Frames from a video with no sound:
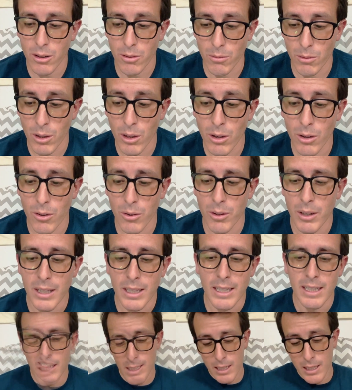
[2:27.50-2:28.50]
throw.
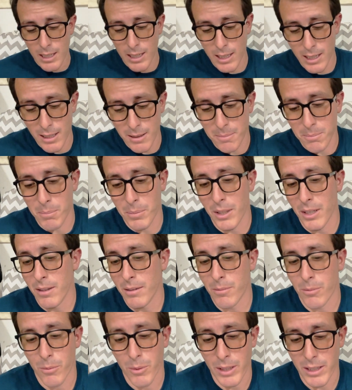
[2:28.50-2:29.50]
But
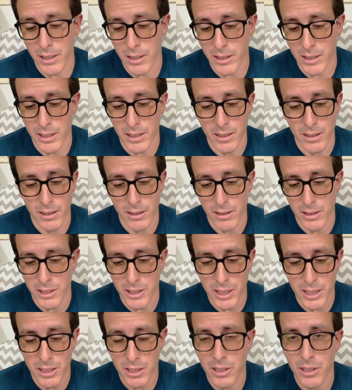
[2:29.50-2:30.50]
whether you're
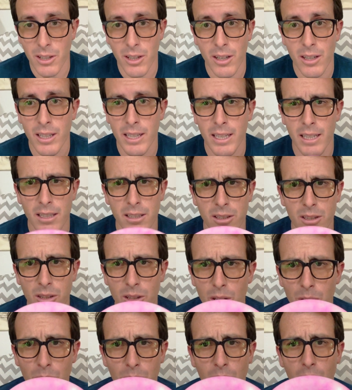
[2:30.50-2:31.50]
just starting,
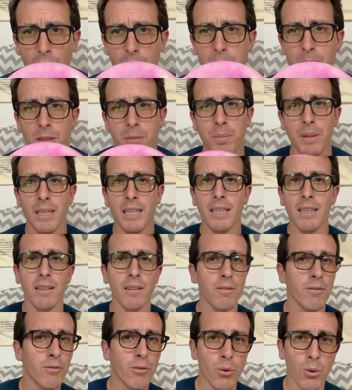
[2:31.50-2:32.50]
slower arm speed,
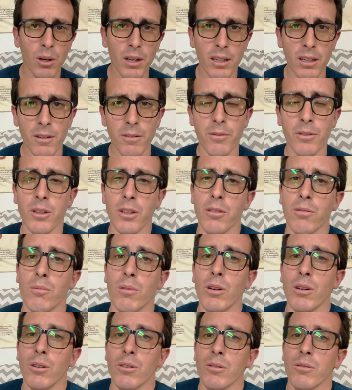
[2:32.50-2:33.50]
400 foot
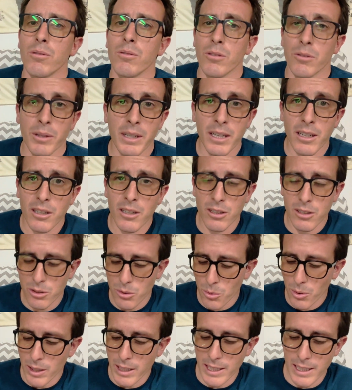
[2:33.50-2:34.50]
throw,
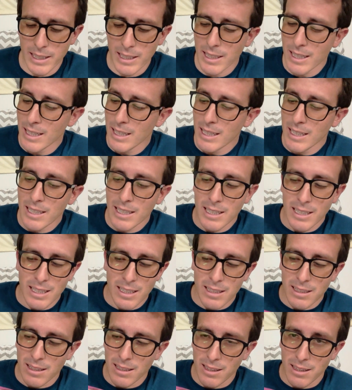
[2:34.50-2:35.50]
320,
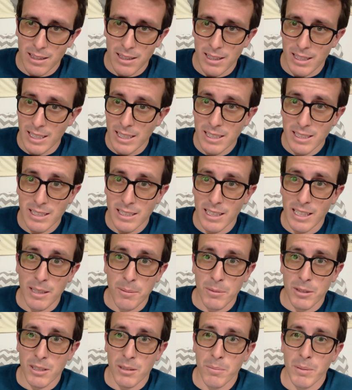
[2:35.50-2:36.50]
this
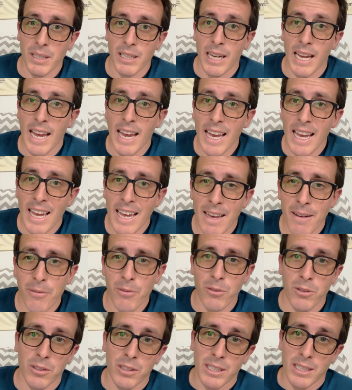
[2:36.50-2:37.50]
seems to be
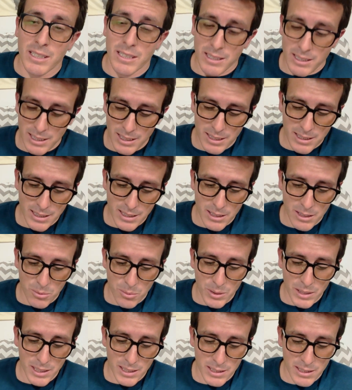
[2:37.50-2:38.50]
effortless distance
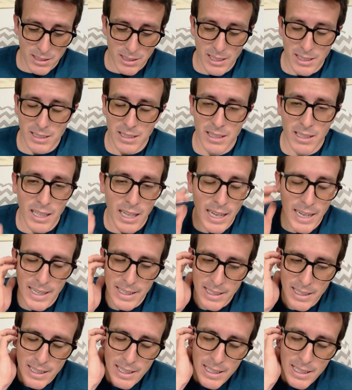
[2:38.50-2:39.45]
with its 6 glide.